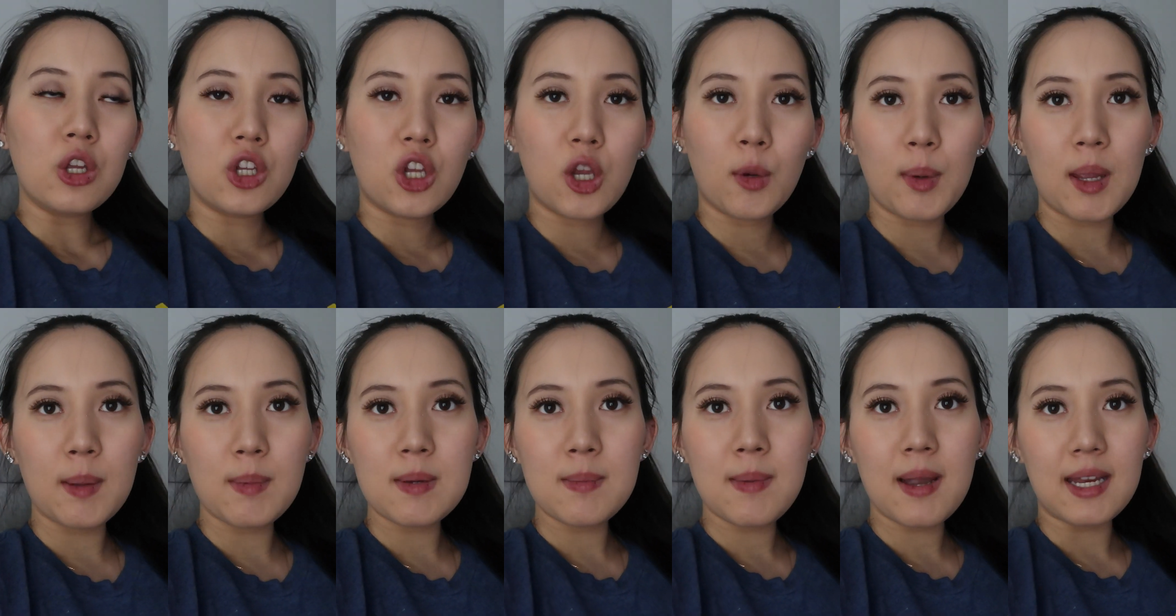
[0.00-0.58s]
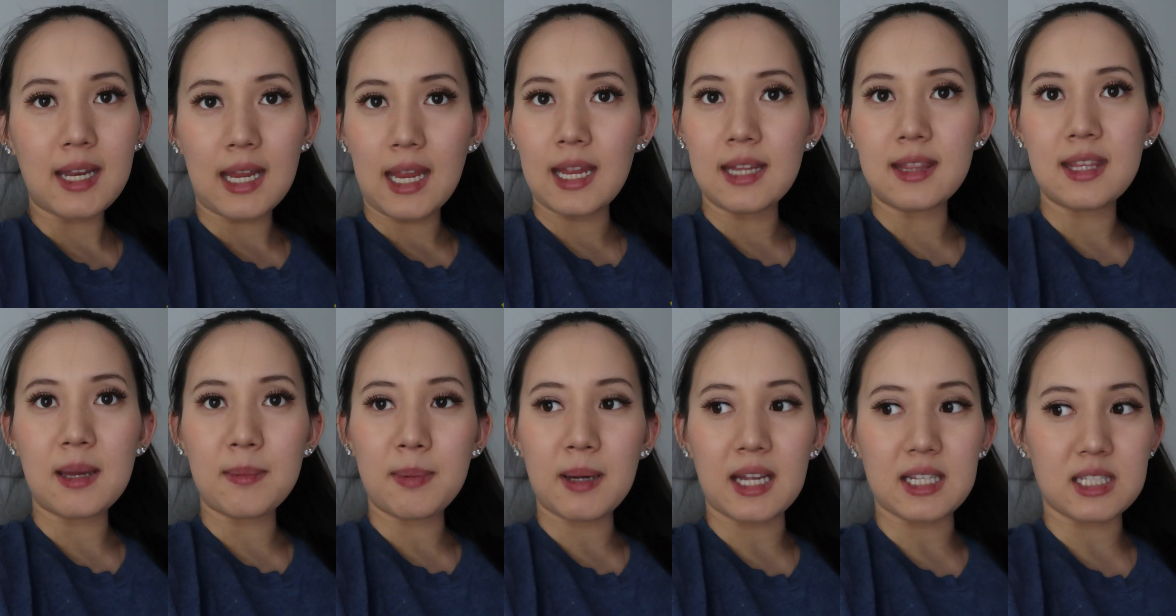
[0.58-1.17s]
Your baby might hate
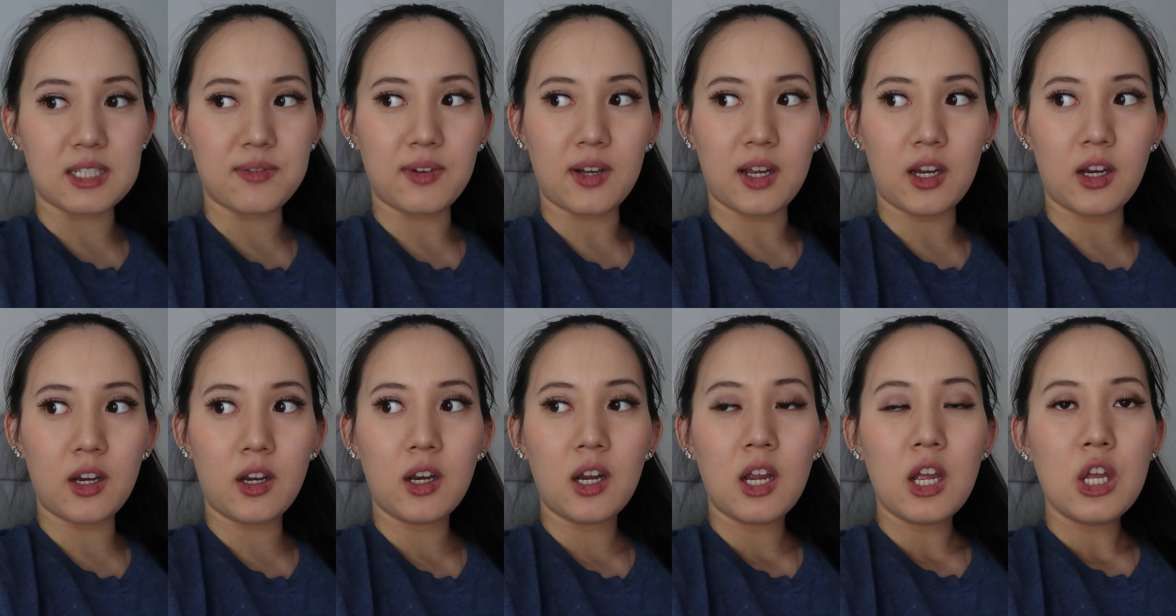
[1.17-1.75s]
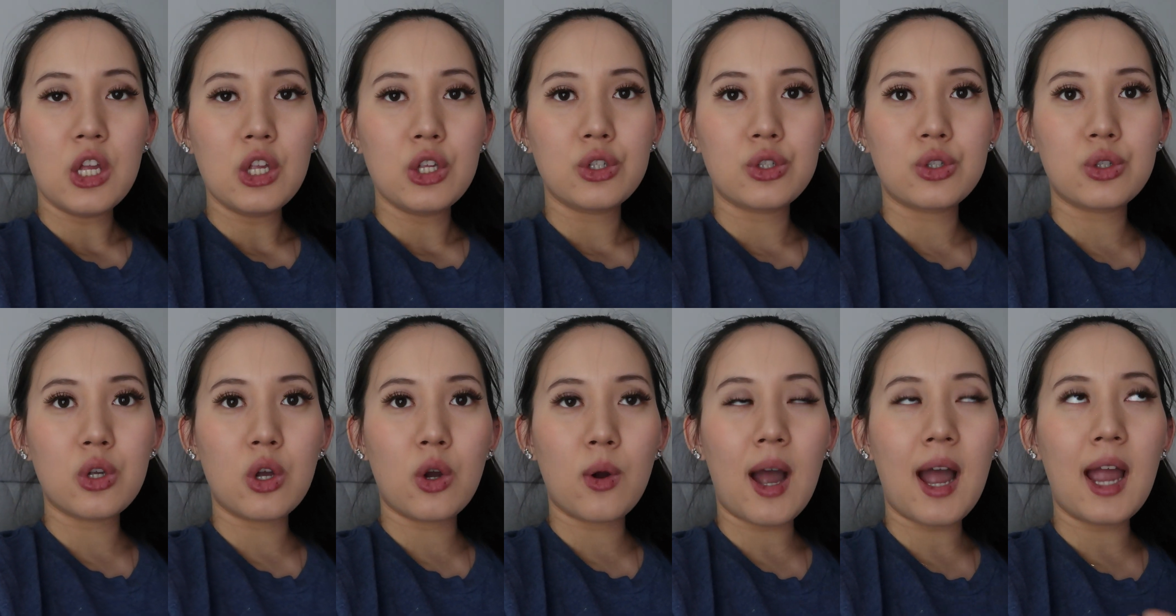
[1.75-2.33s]
that pacifier.
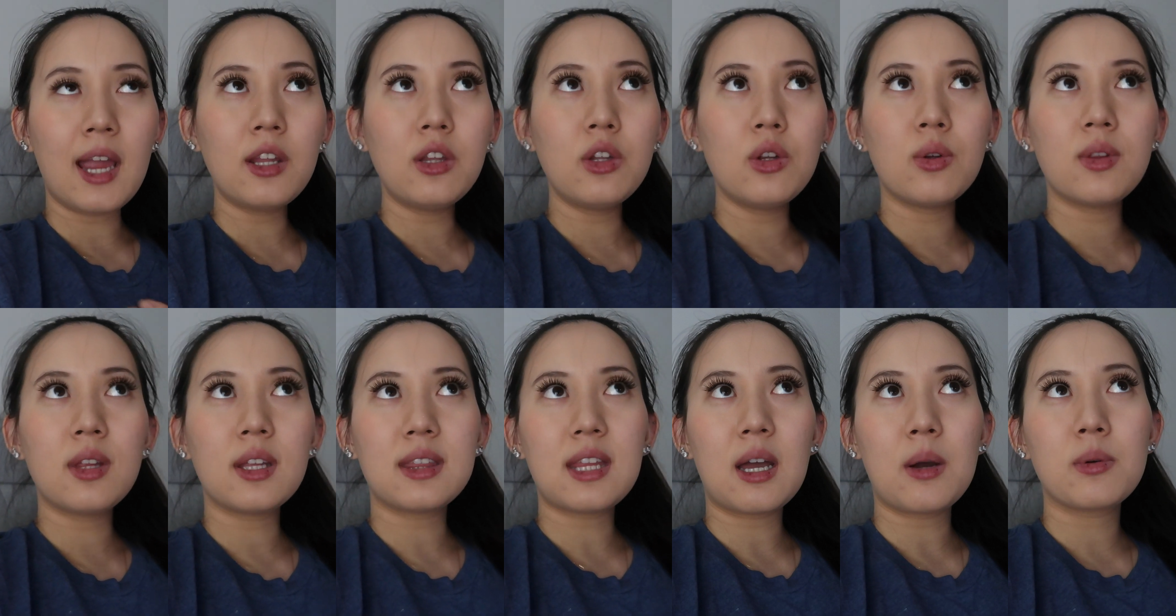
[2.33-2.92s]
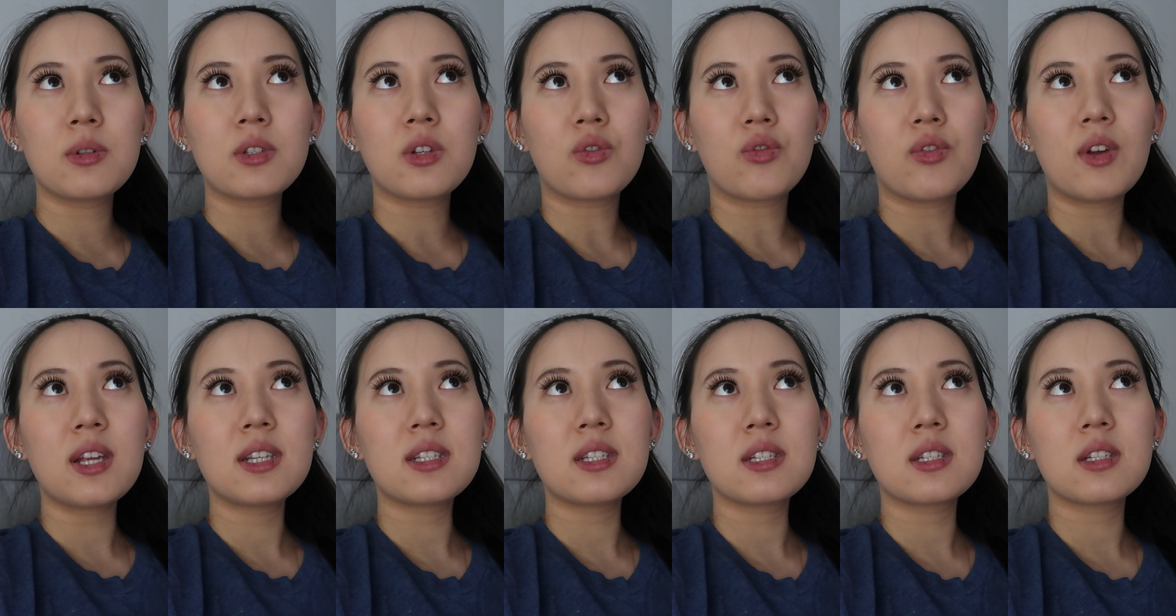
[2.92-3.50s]
So I knew that that was a
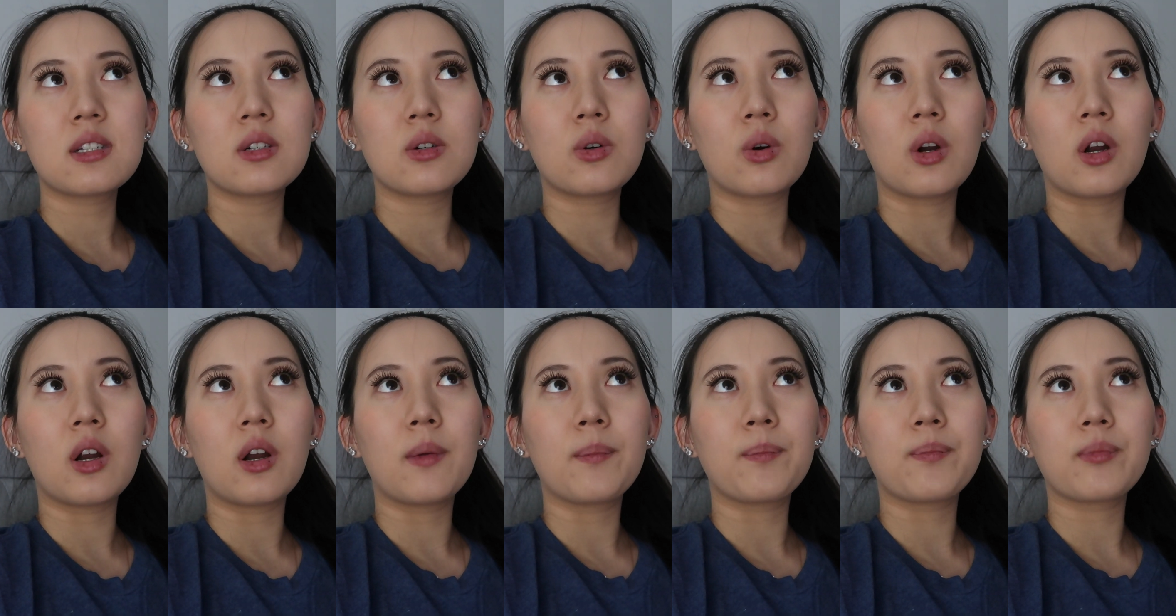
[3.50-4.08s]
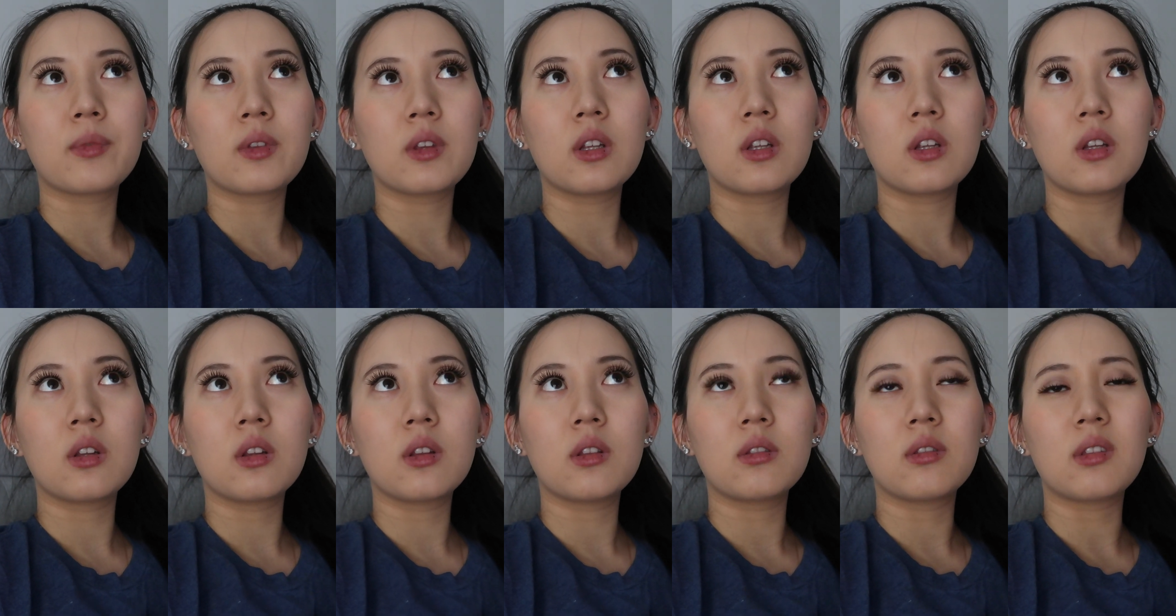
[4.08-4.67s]
risk, or
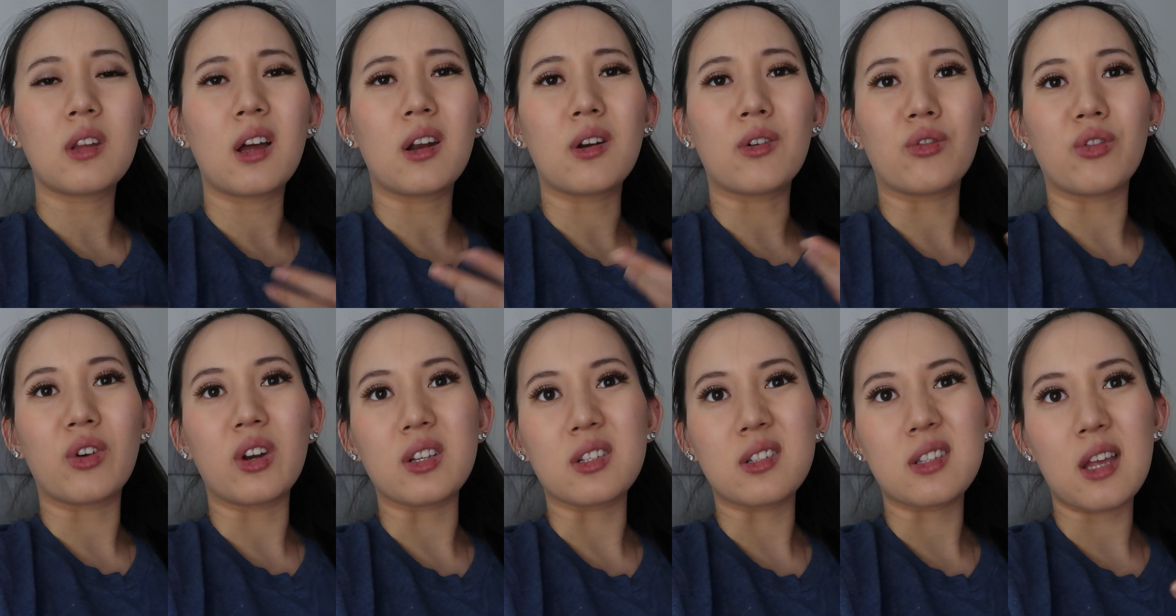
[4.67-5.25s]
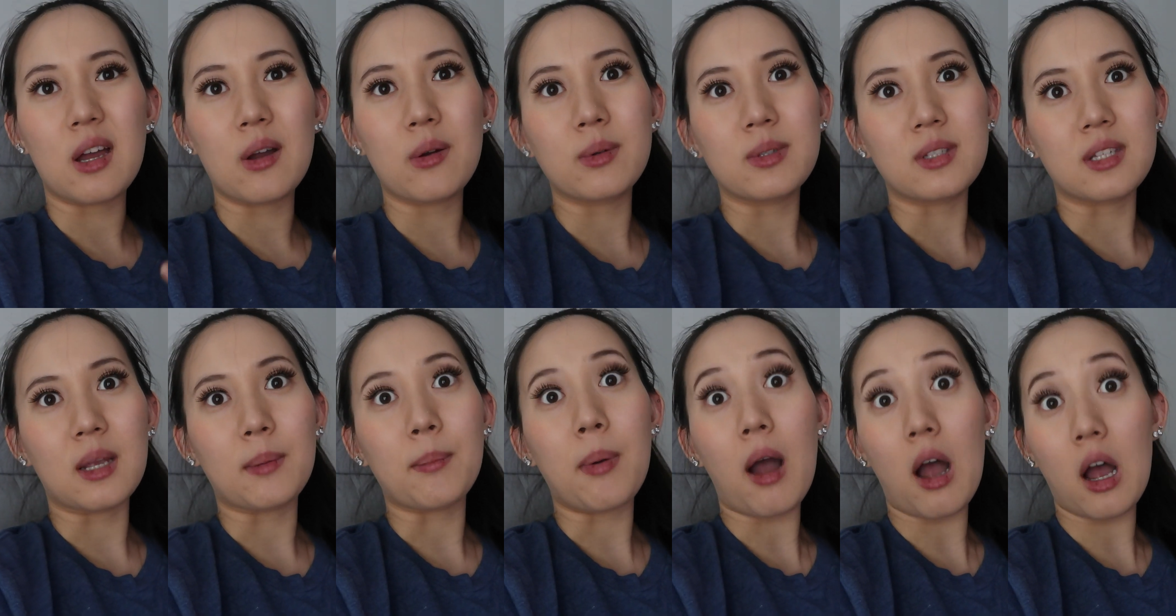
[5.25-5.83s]
not a risk, that was
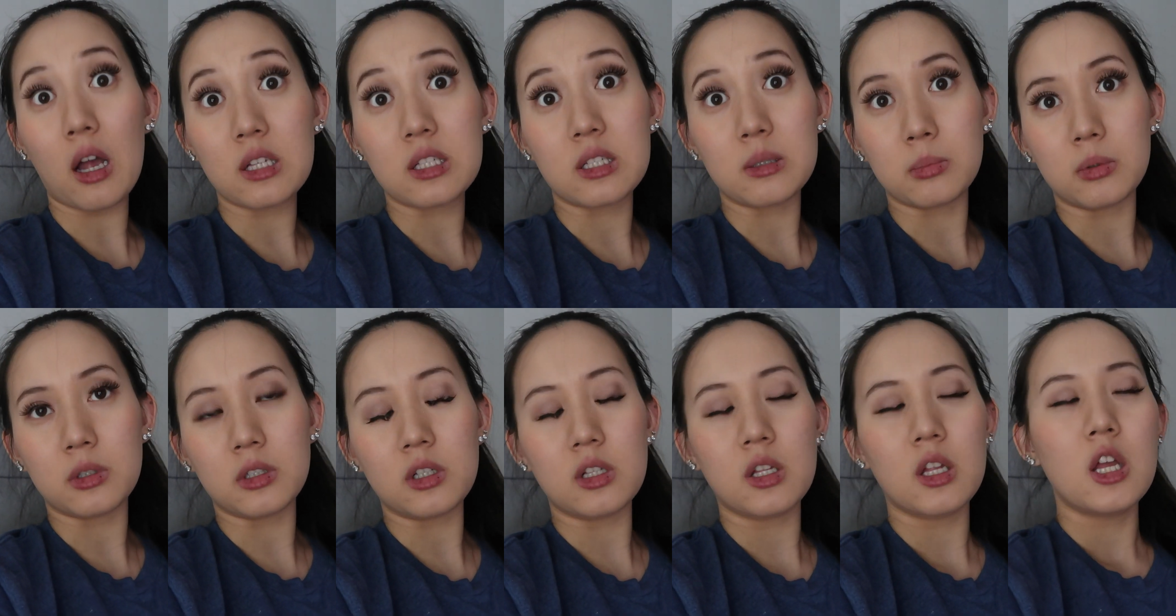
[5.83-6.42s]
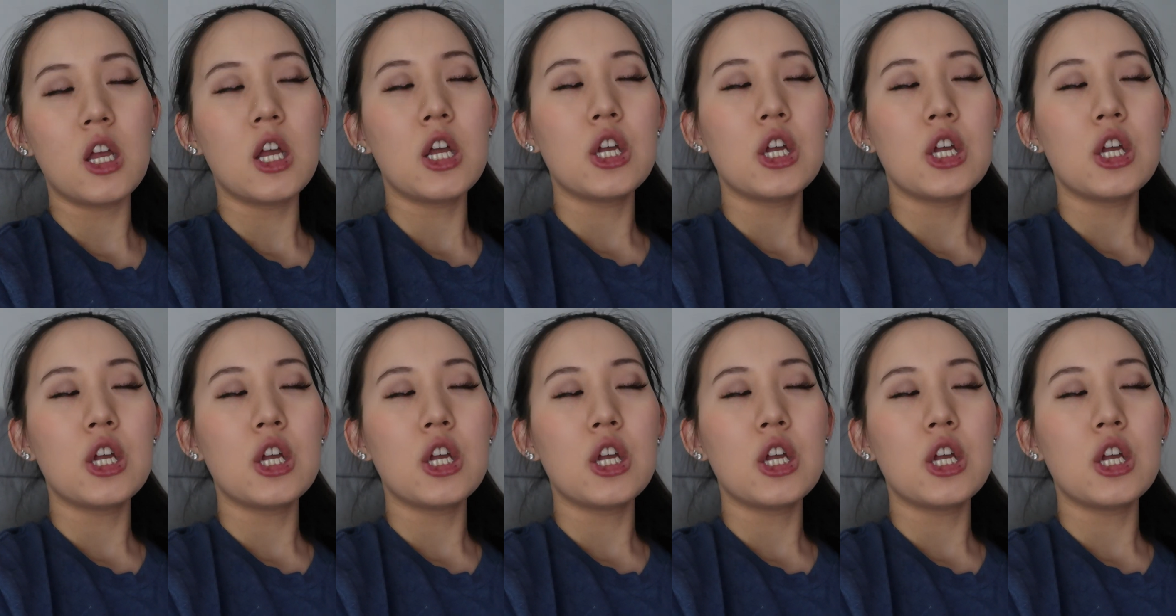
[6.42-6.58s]
like possible.